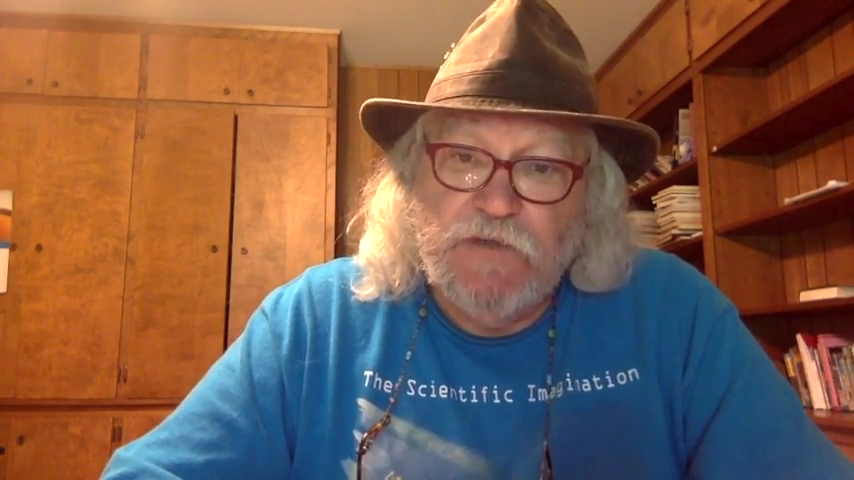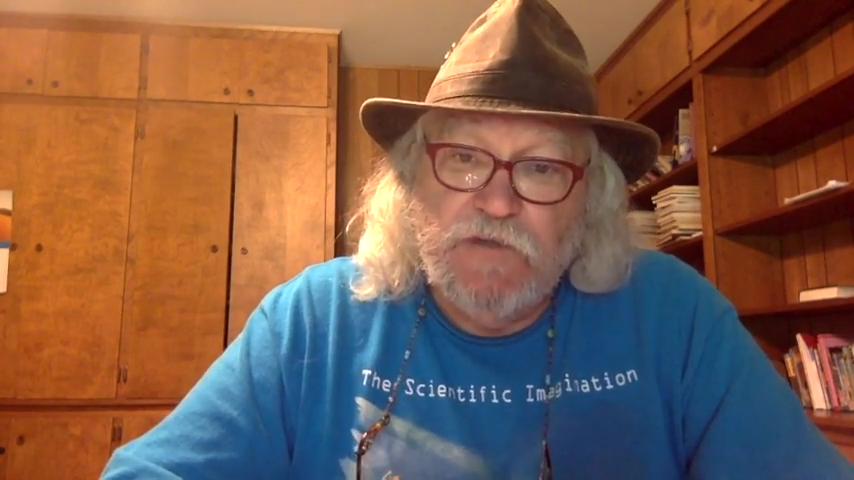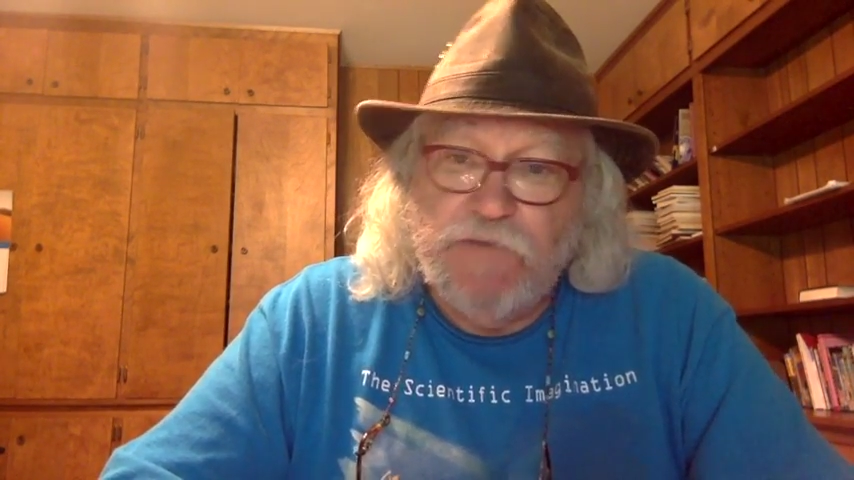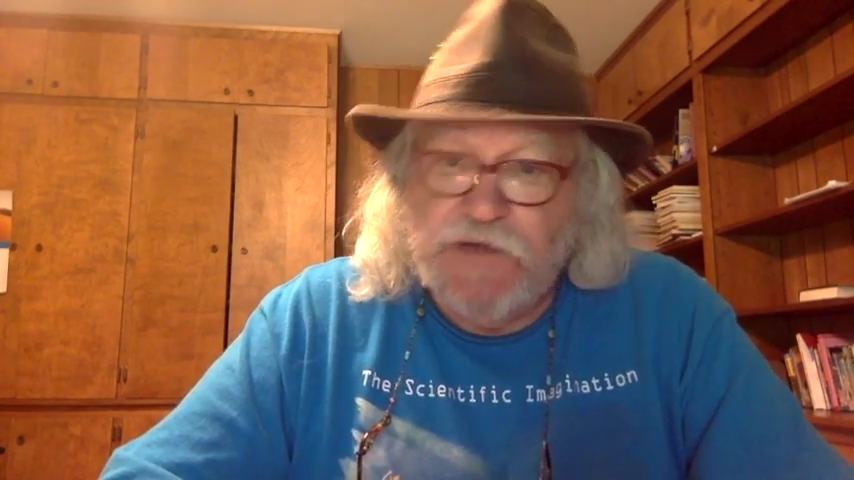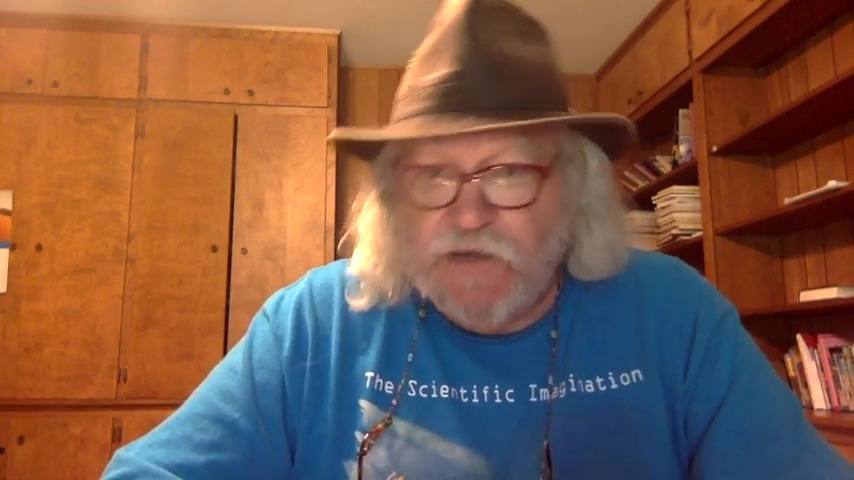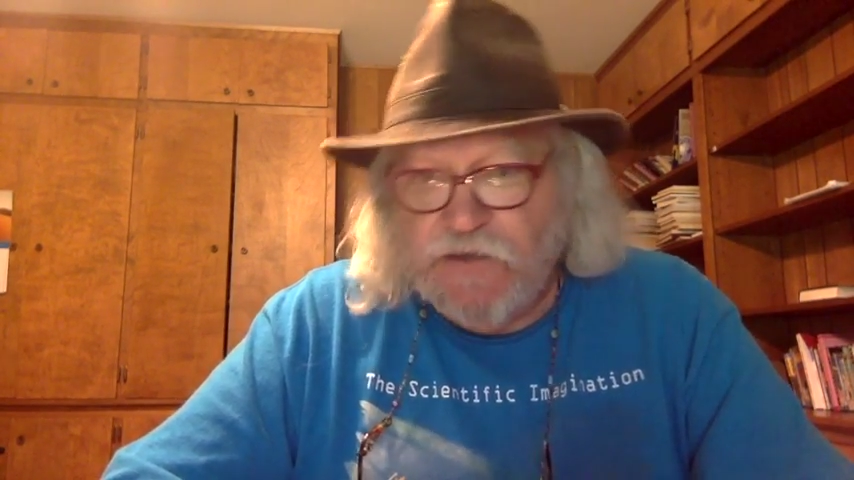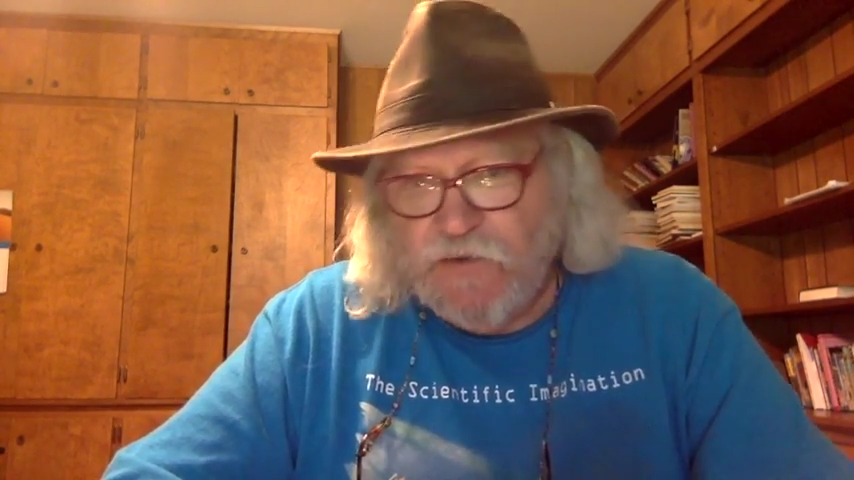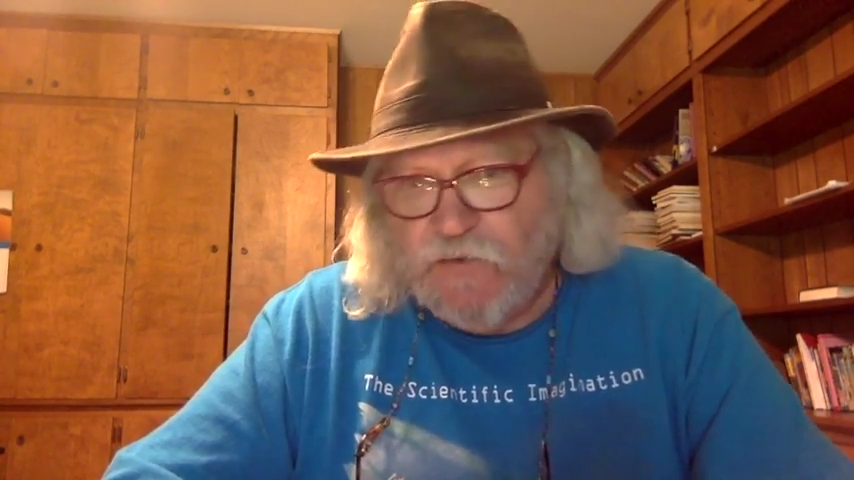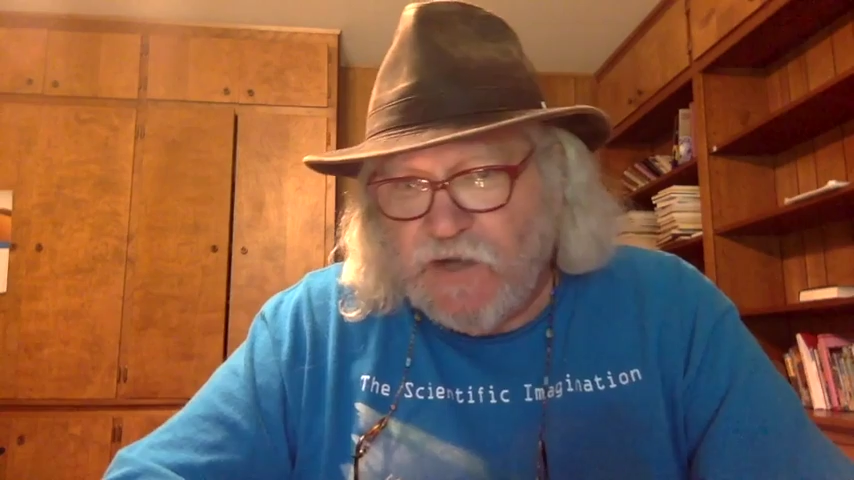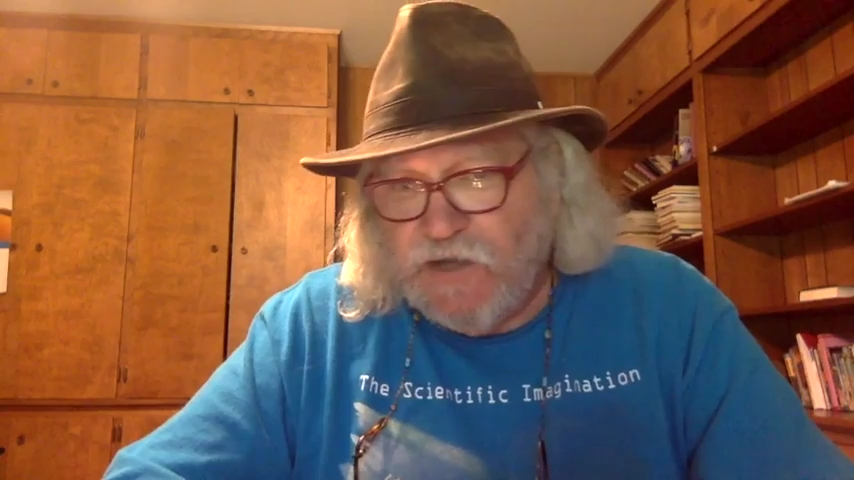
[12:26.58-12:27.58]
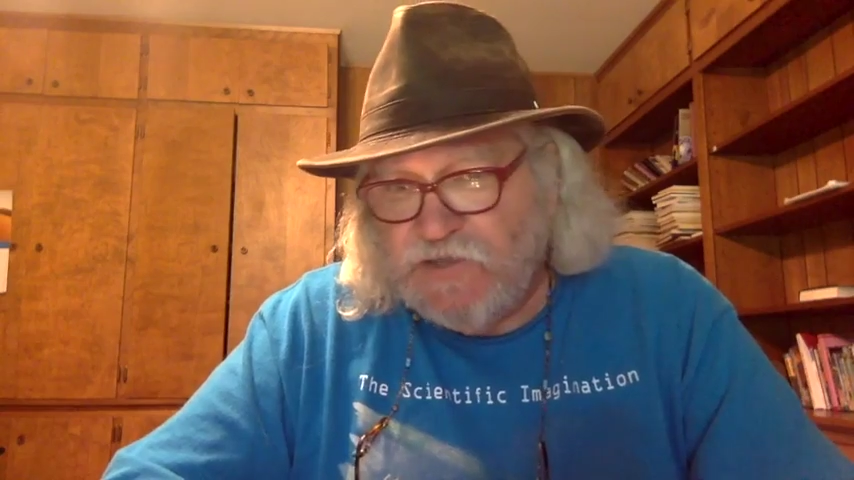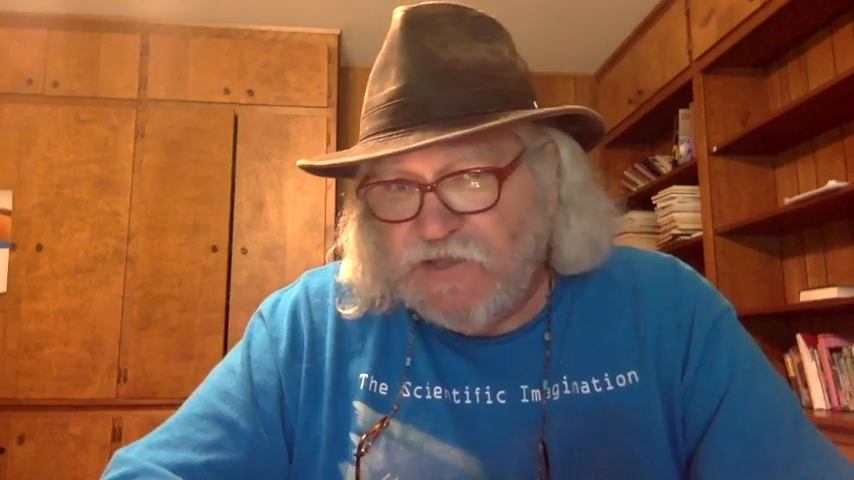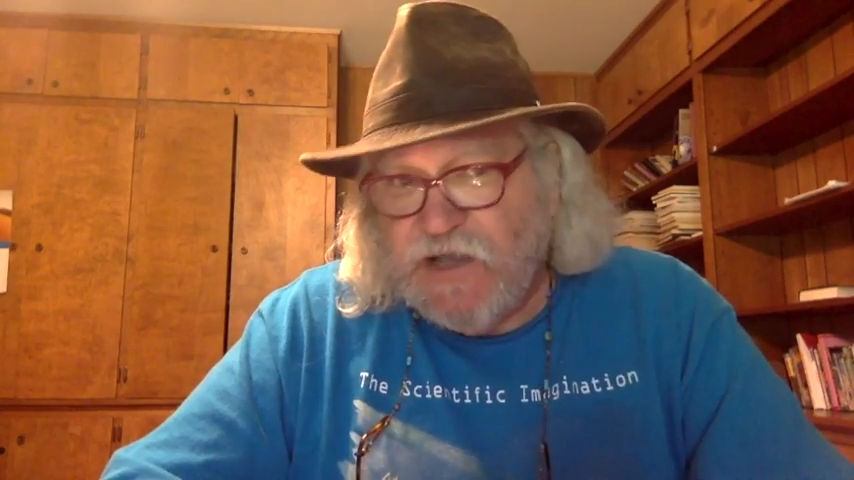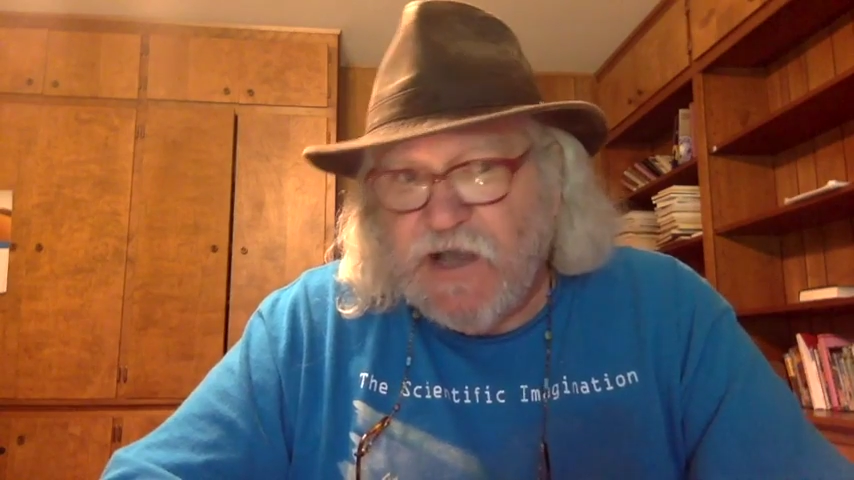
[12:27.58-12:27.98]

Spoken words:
But otherwise, the